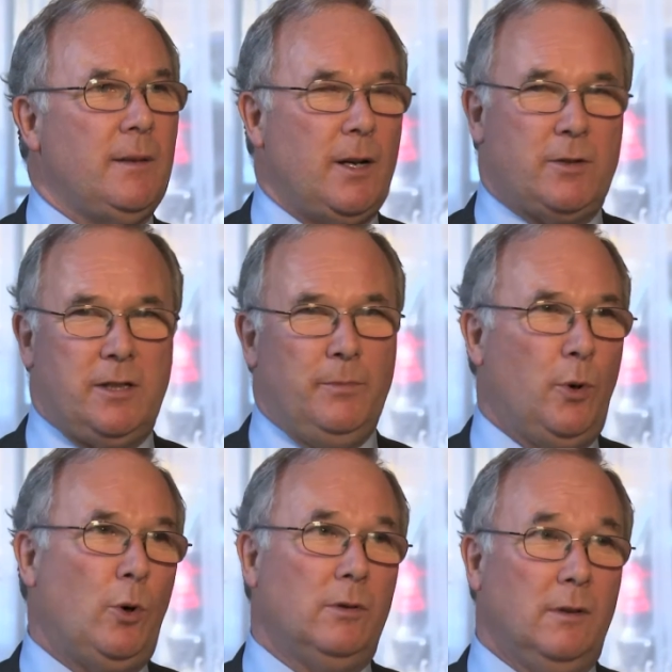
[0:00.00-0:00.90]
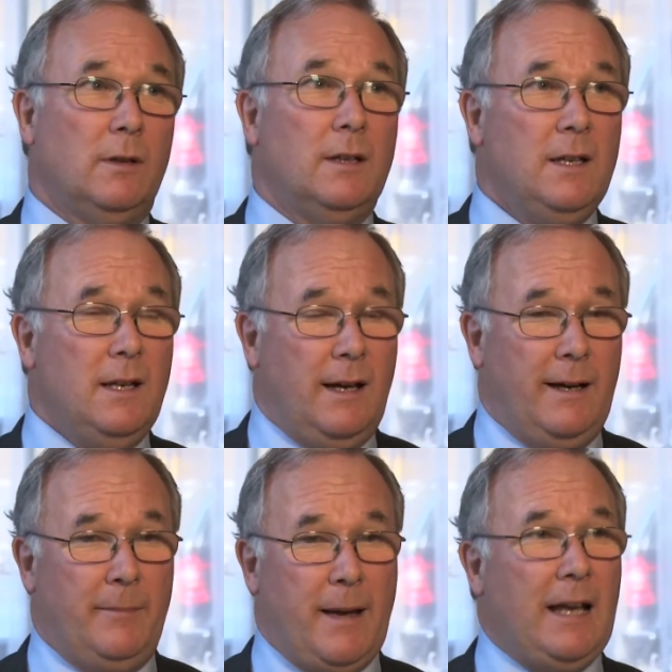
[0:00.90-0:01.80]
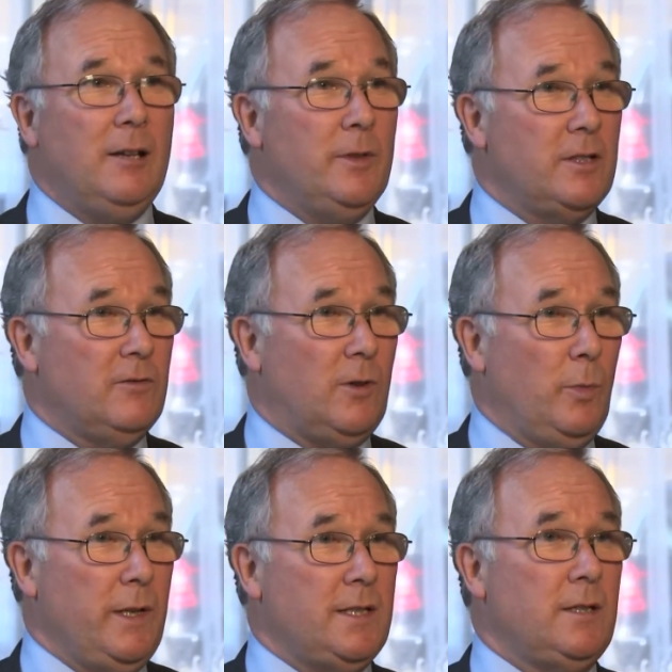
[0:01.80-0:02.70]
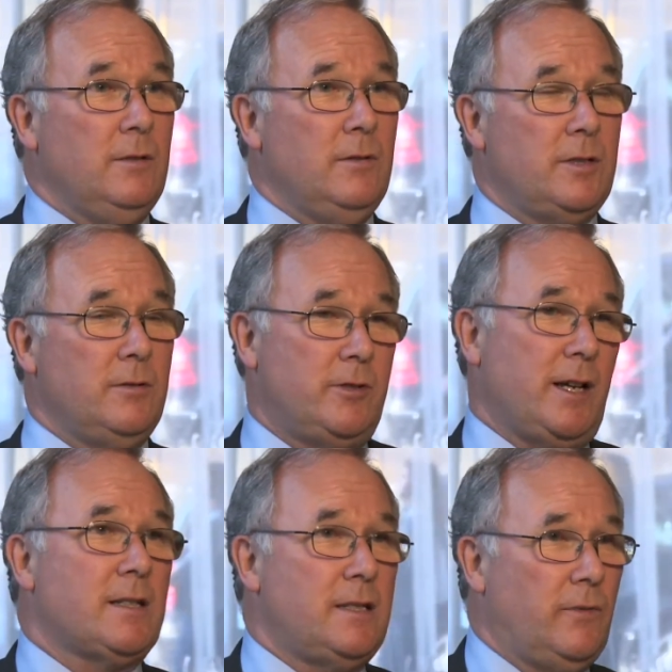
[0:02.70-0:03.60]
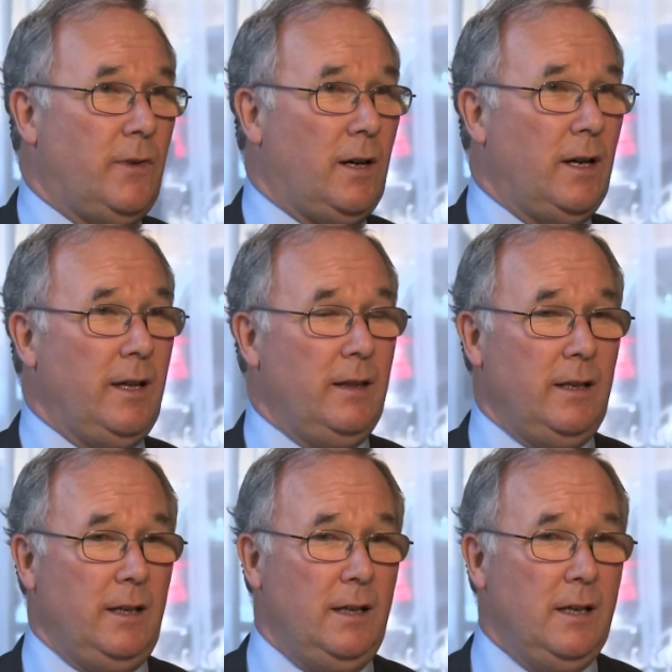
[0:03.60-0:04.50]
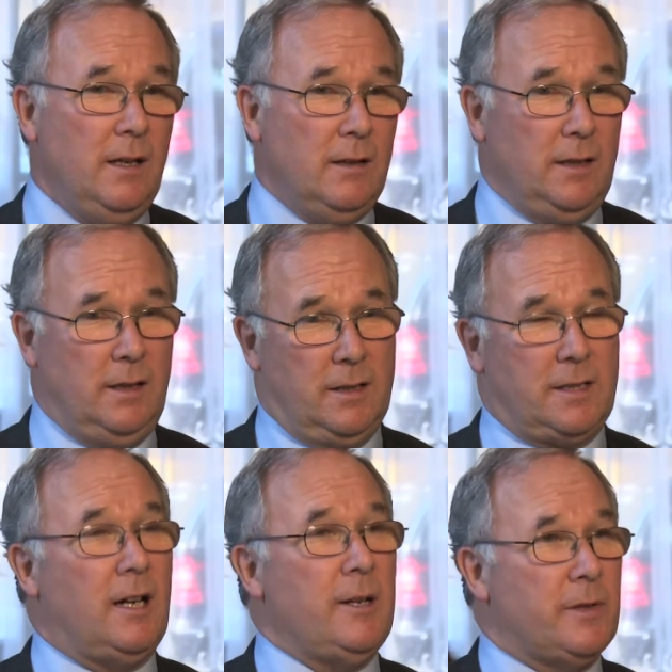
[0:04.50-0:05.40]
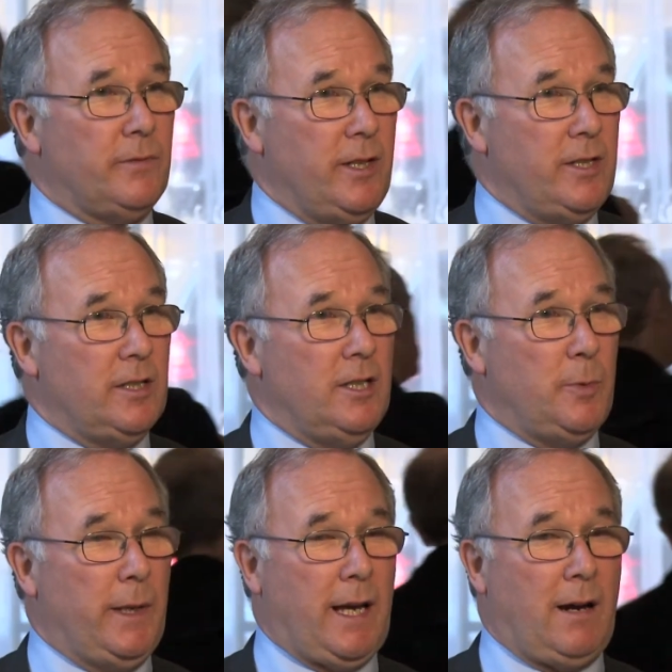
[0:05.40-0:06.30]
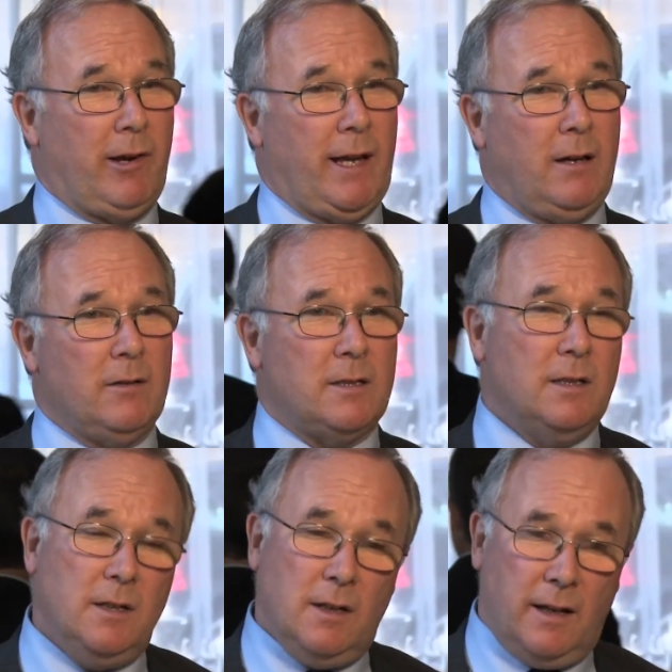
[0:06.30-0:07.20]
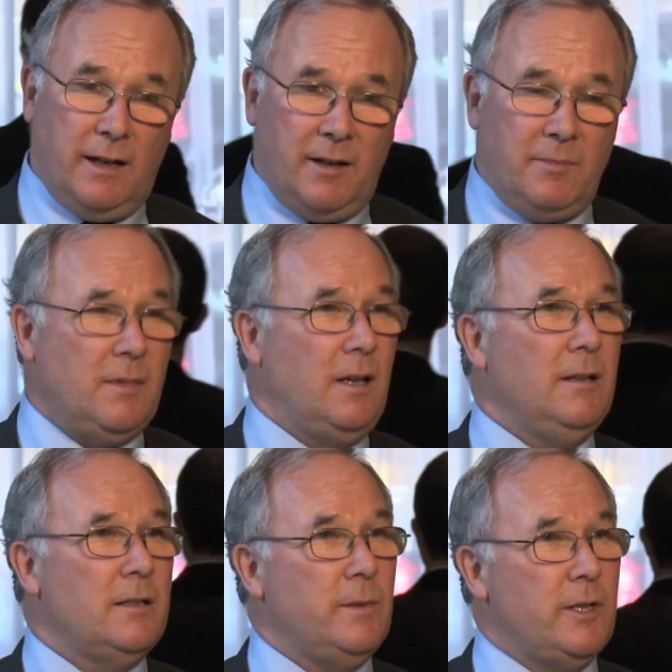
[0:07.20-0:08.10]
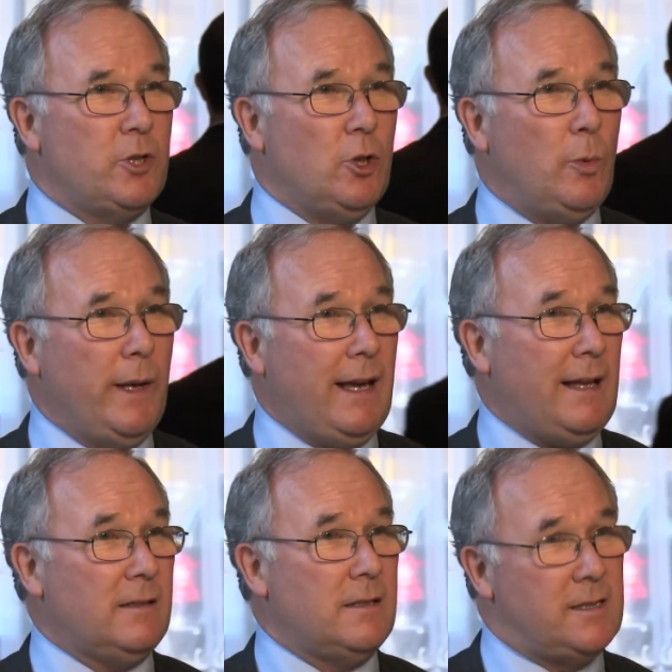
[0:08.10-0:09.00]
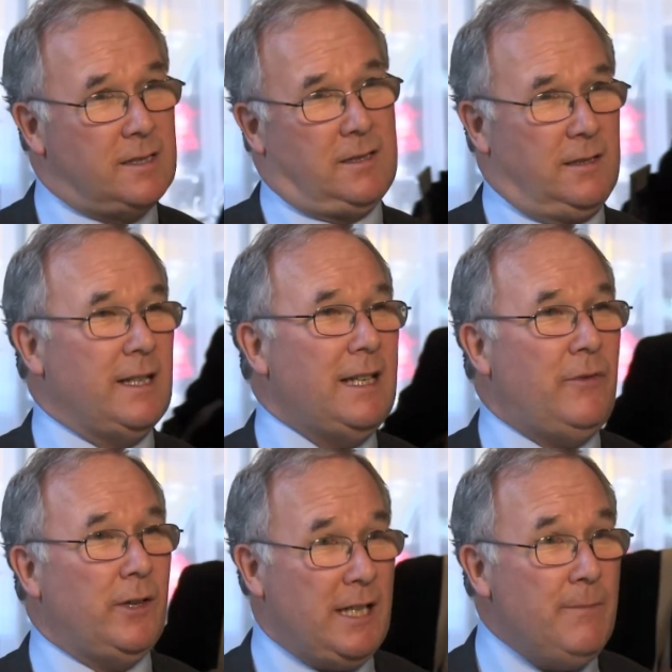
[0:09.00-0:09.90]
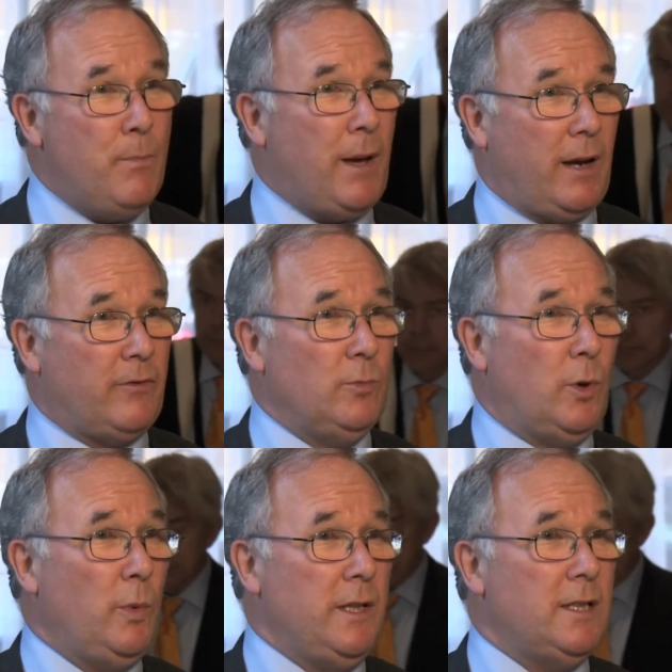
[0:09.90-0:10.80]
a most important element of what we do to justify the types of research we carry out and to ensure we get significant impact from what we